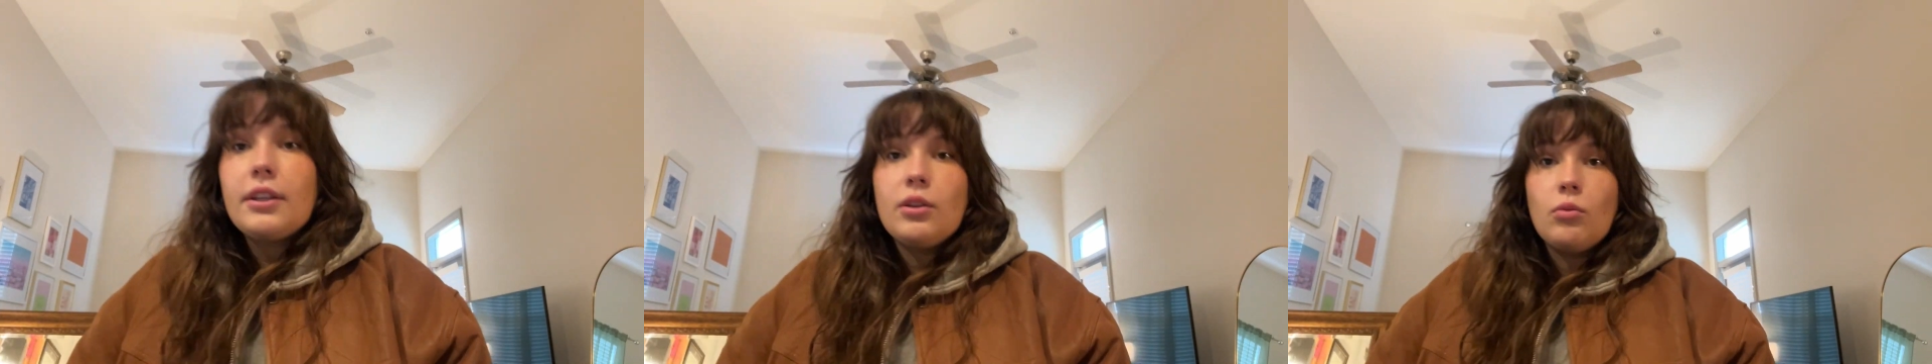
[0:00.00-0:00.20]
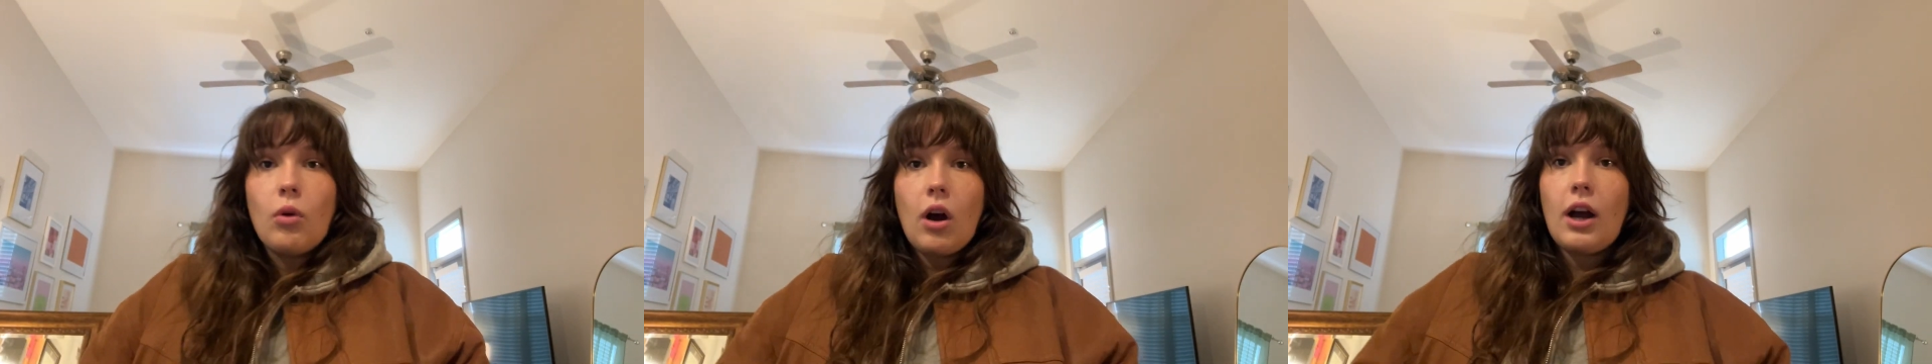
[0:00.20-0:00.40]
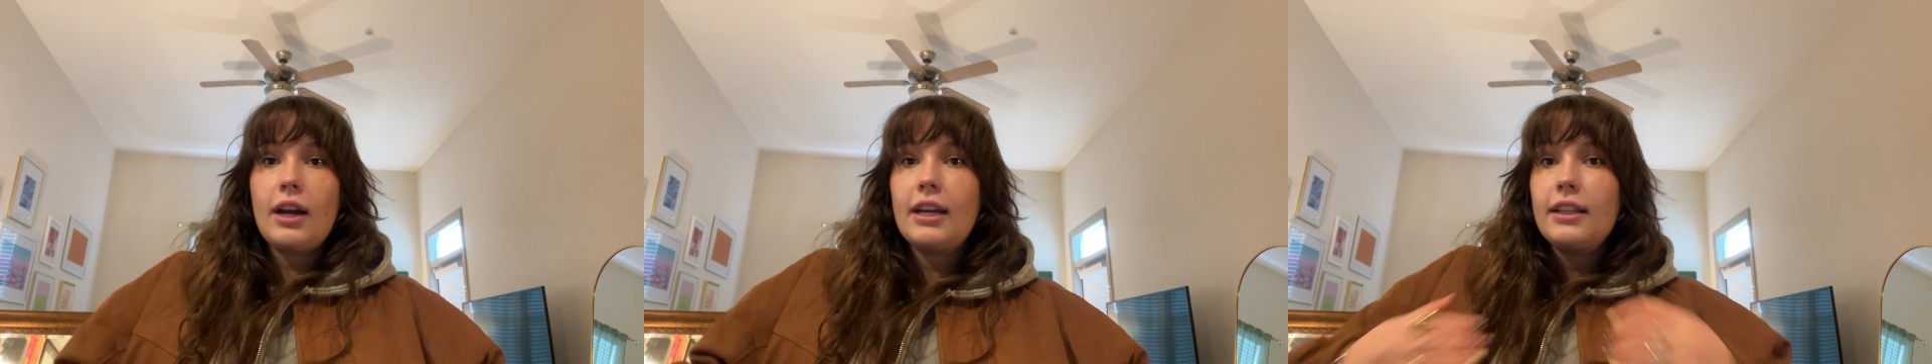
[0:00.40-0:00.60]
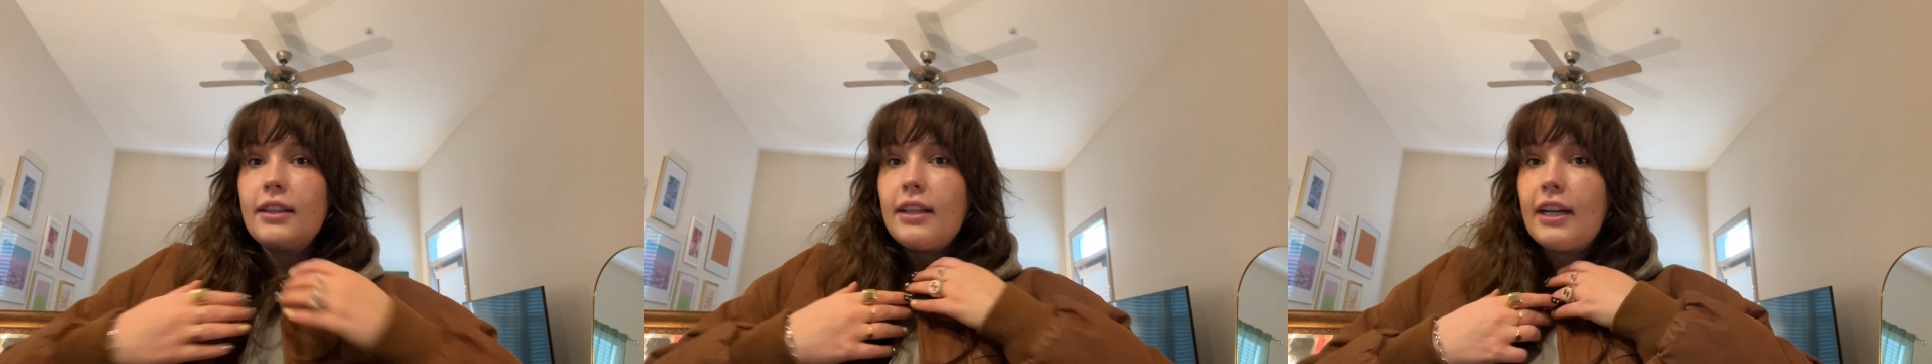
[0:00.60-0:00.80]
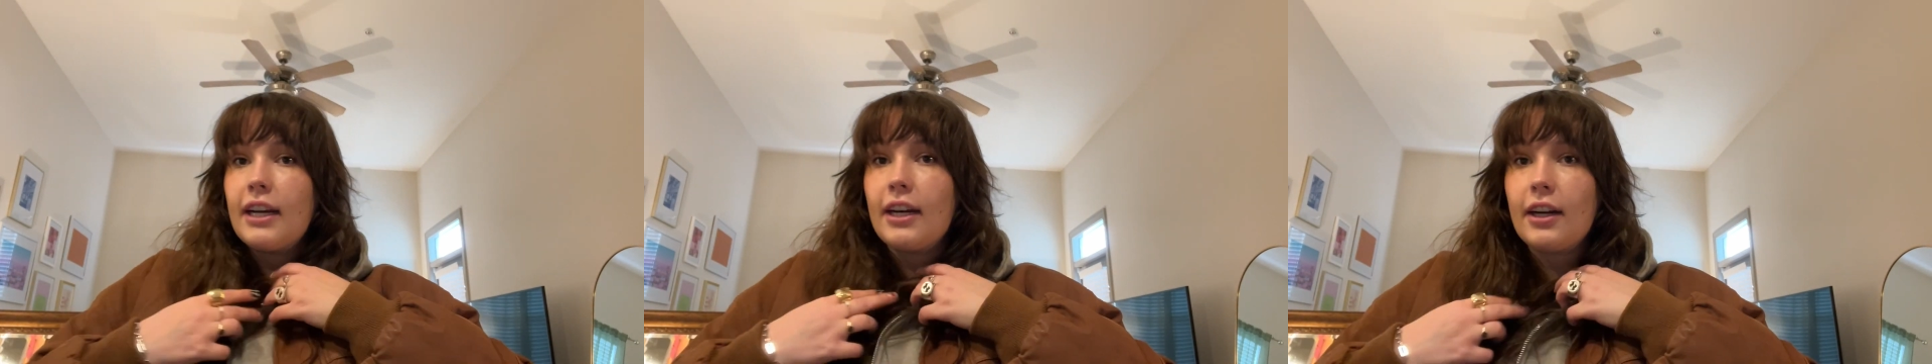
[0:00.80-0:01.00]
You walk in
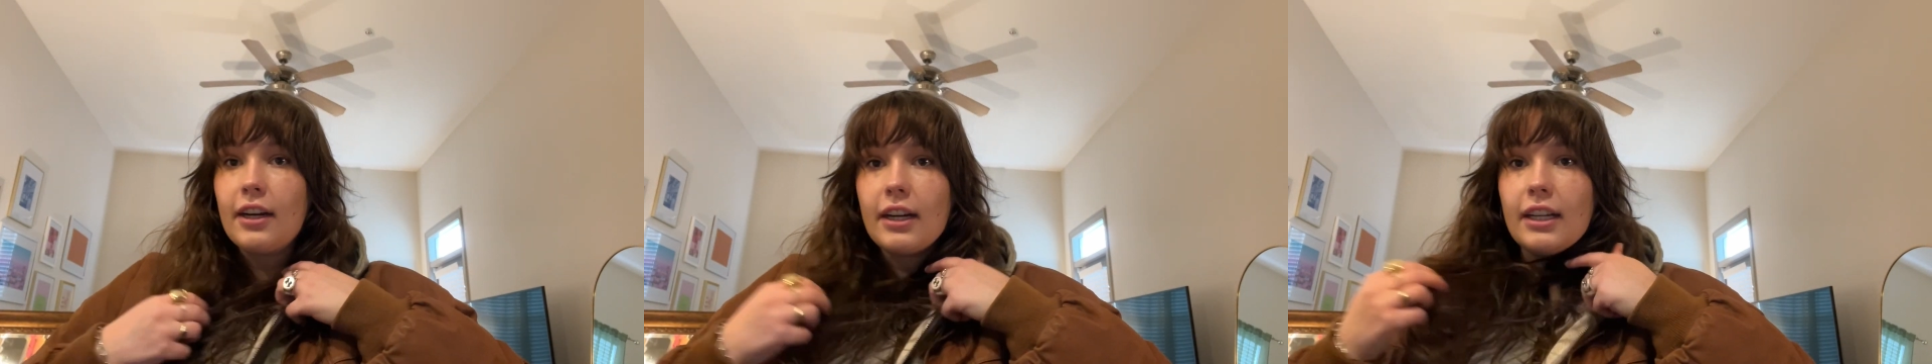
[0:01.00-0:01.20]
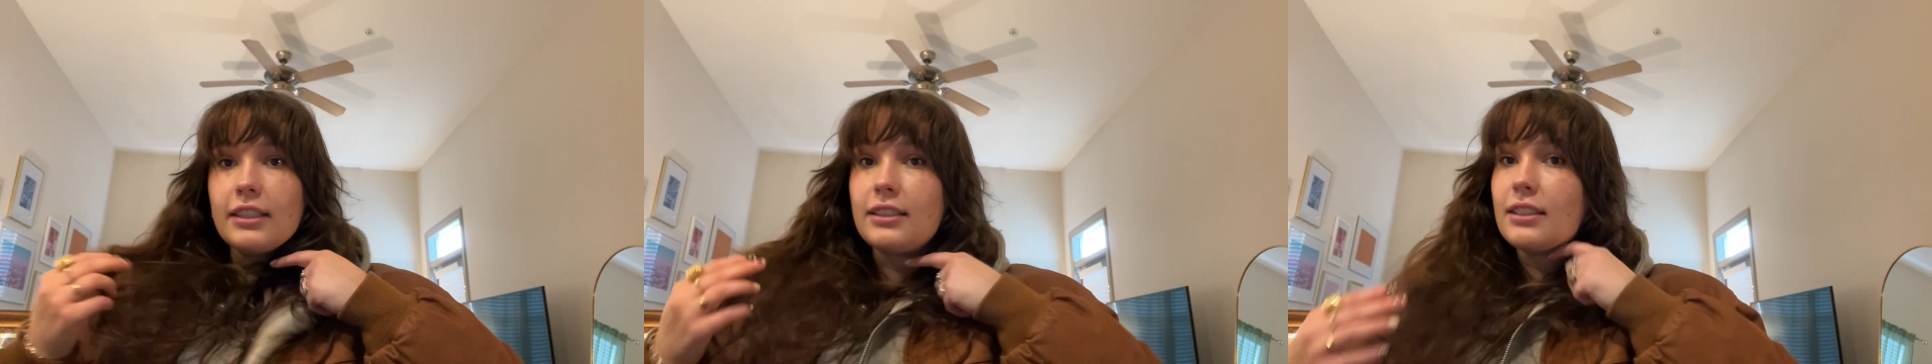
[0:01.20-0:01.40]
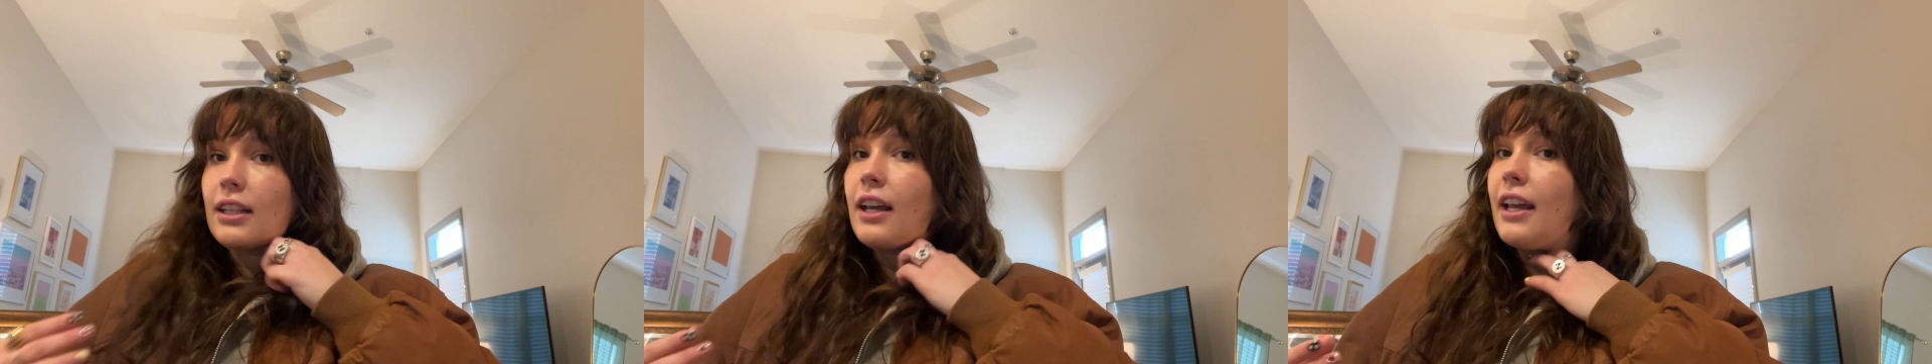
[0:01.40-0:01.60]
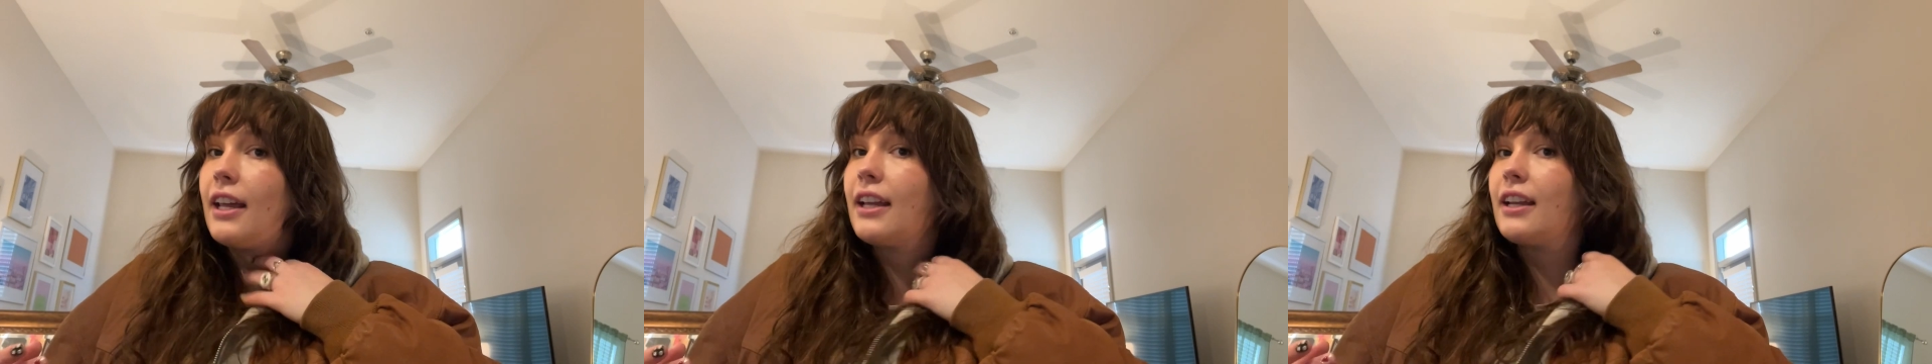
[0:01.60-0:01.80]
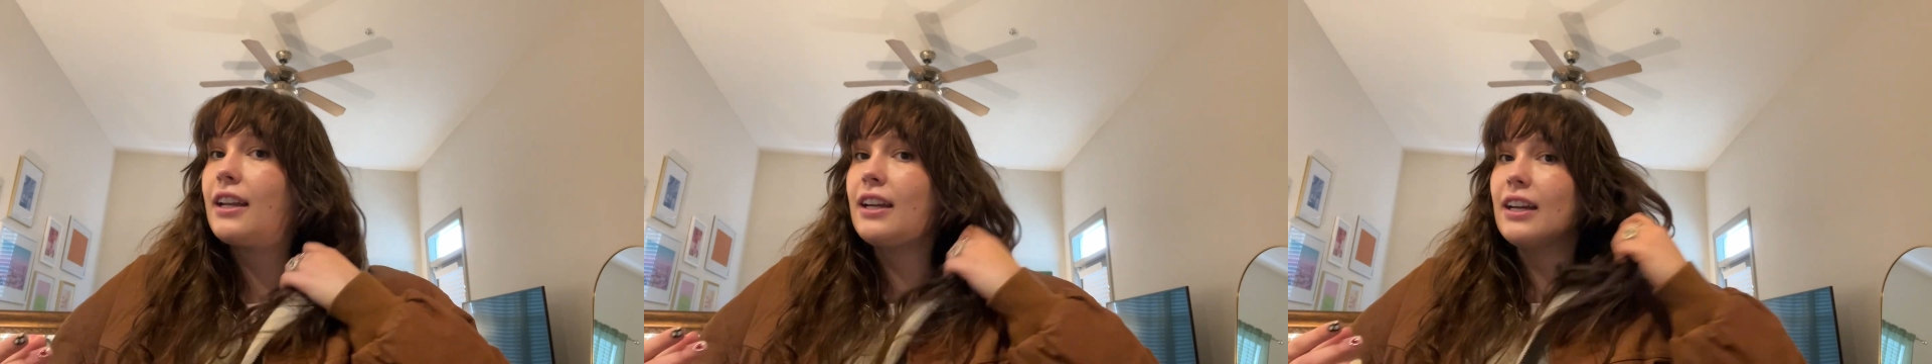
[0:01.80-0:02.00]
there, it's
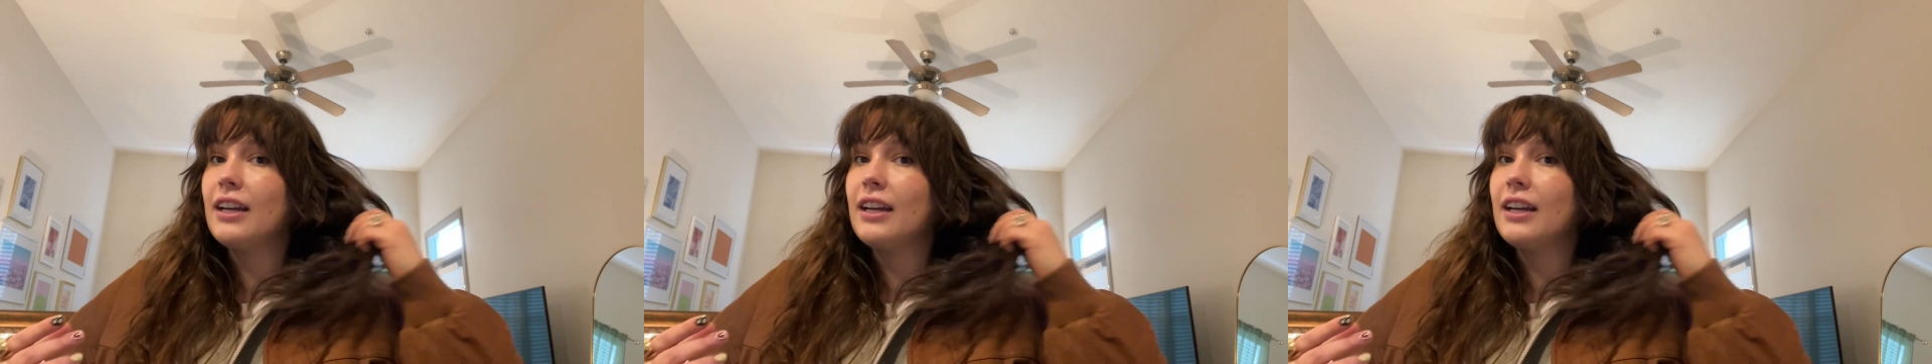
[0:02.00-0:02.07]
like,